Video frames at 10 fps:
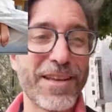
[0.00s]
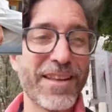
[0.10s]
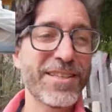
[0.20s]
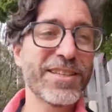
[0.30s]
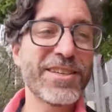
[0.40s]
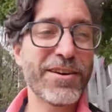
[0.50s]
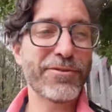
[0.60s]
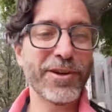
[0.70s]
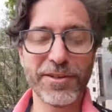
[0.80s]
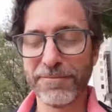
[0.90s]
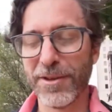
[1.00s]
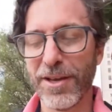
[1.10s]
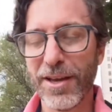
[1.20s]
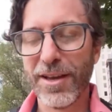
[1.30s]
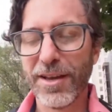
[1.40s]
That's a tough one.
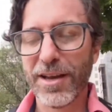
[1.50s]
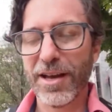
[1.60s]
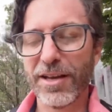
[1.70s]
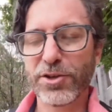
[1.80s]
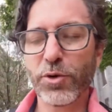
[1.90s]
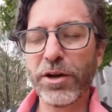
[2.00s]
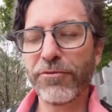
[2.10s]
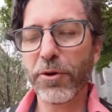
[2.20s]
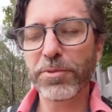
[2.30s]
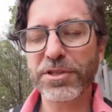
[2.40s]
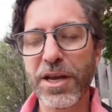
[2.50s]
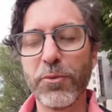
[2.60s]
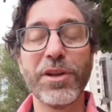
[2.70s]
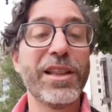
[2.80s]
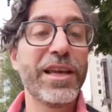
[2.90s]
24% uh,
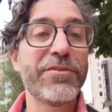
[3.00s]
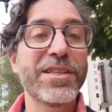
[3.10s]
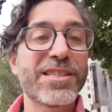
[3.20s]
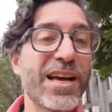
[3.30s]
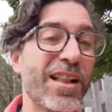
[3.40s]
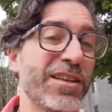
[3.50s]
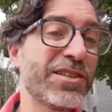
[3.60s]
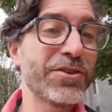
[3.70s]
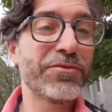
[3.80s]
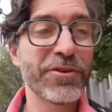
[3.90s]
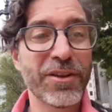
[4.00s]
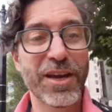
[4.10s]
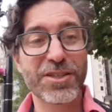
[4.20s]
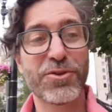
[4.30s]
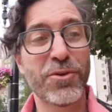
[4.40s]
would live in solitude for the
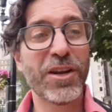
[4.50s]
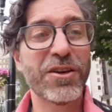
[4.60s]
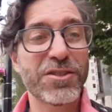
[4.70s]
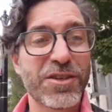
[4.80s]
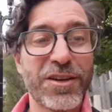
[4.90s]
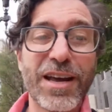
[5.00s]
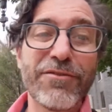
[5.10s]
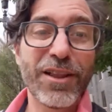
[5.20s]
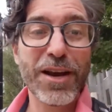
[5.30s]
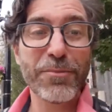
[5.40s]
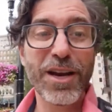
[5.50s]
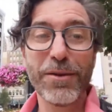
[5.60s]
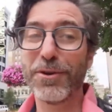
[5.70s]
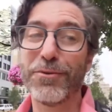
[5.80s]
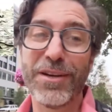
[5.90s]
next 20 years. So you'd have a lot of
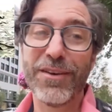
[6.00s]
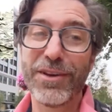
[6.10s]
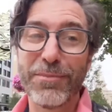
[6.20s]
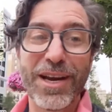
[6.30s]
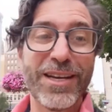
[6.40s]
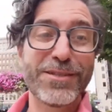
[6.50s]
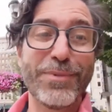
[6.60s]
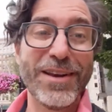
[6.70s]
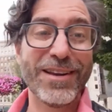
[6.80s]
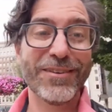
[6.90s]
money, but you wouldn't have anybody to spend it